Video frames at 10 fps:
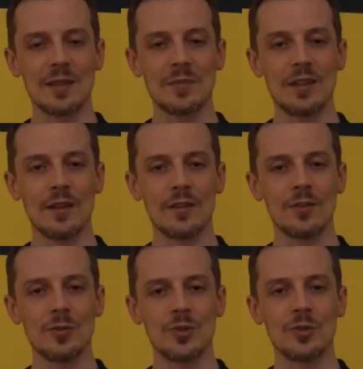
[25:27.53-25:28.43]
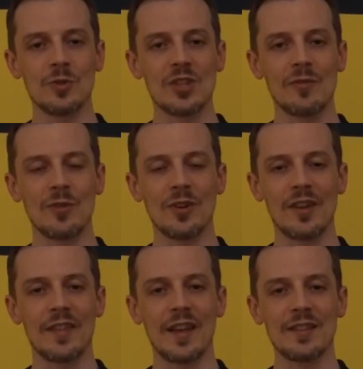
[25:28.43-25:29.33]
team did a huge effort
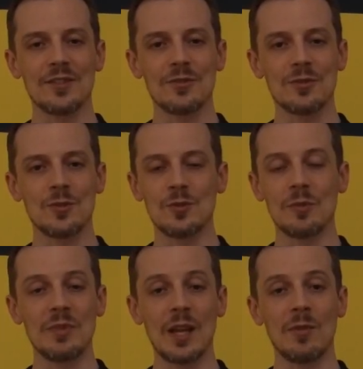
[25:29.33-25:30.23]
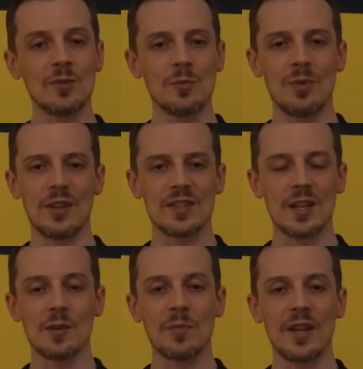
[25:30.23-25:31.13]
on that to be able to pull a
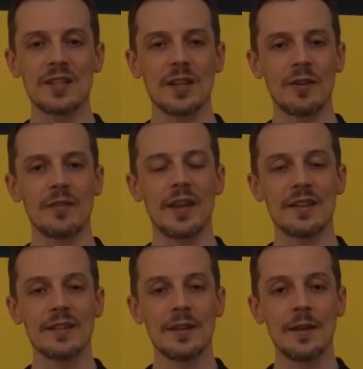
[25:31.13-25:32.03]
second place out of that.